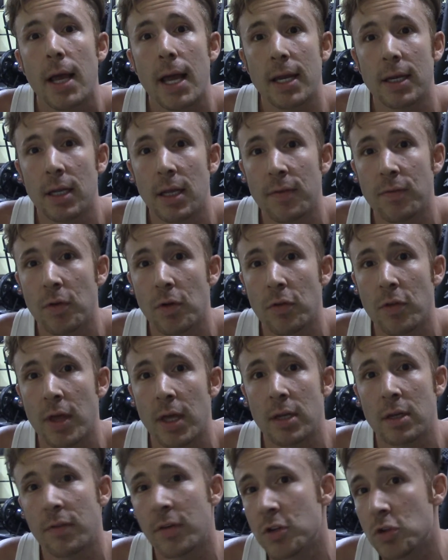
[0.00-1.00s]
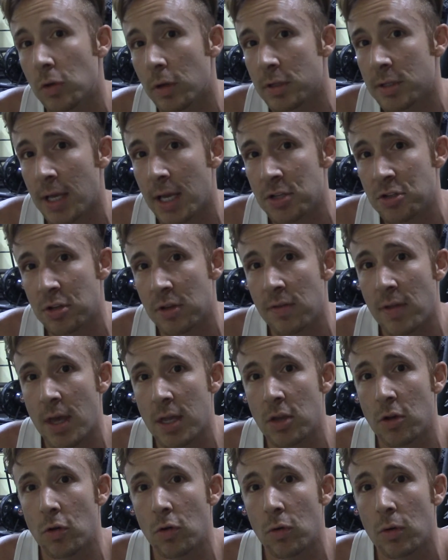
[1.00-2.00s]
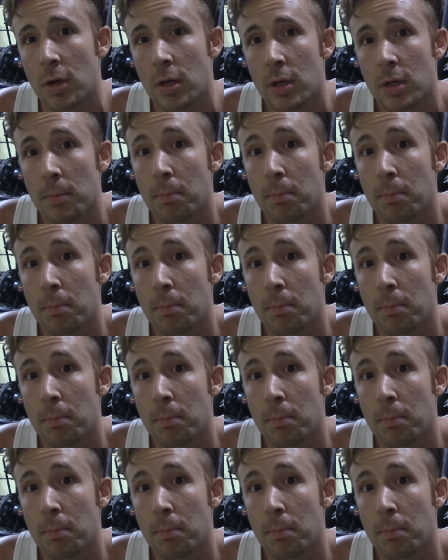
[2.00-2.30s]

and give you the individual attention that you